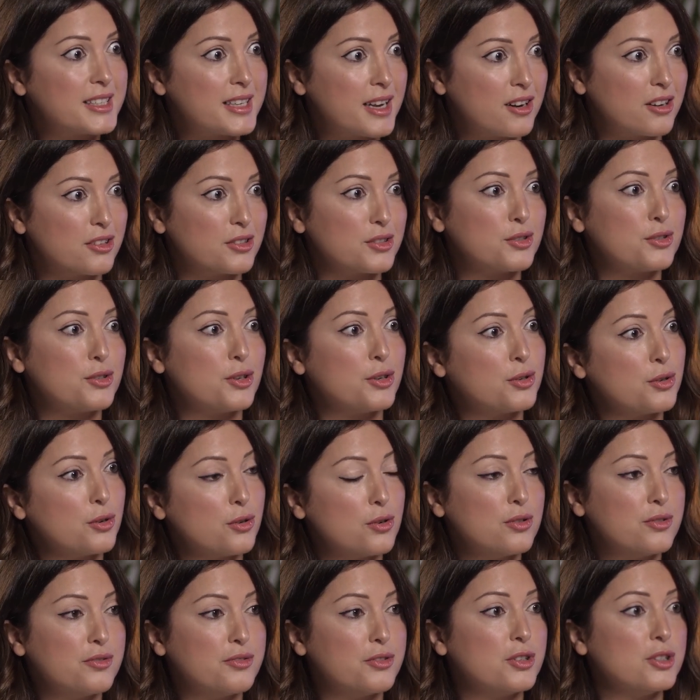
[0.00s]
cells turn
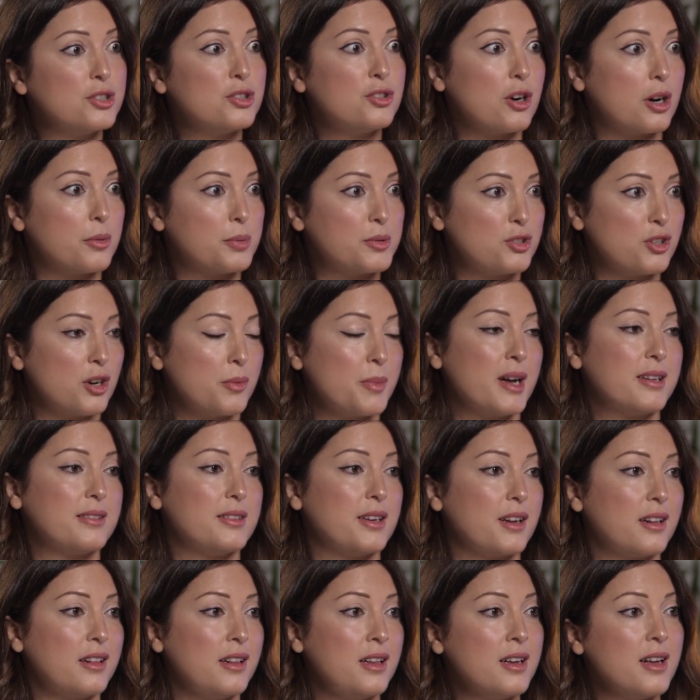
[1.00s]
over drops
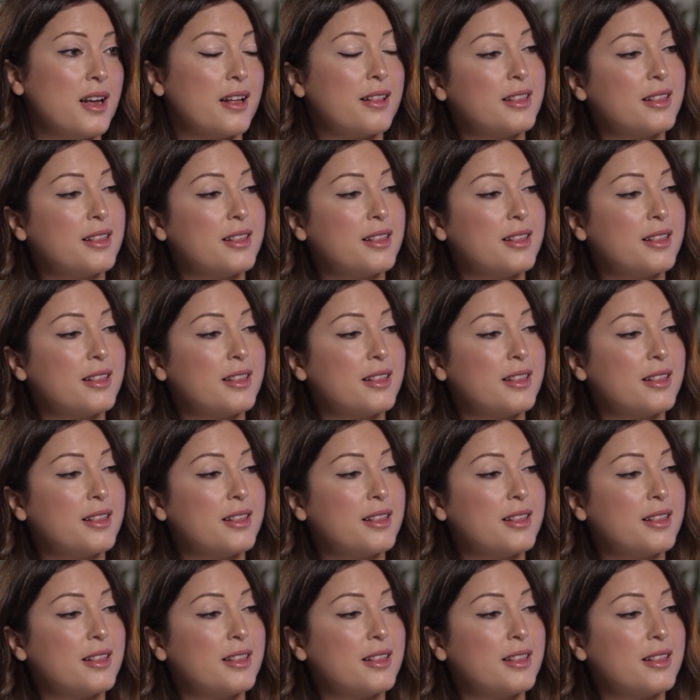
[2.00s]
dramatically,